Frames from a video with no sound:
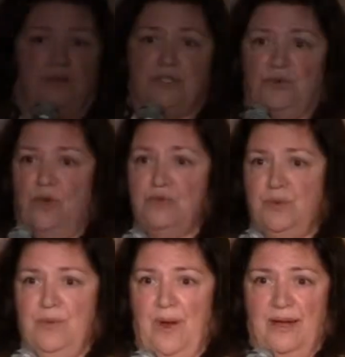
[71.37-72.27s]
first
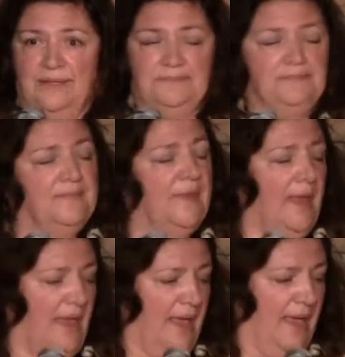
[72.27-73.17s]
grocery run,
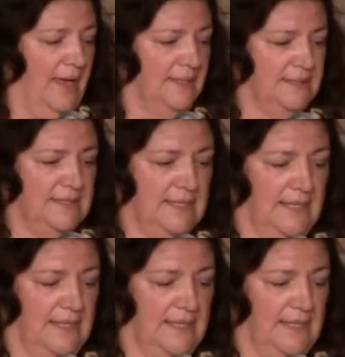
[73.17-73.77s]
and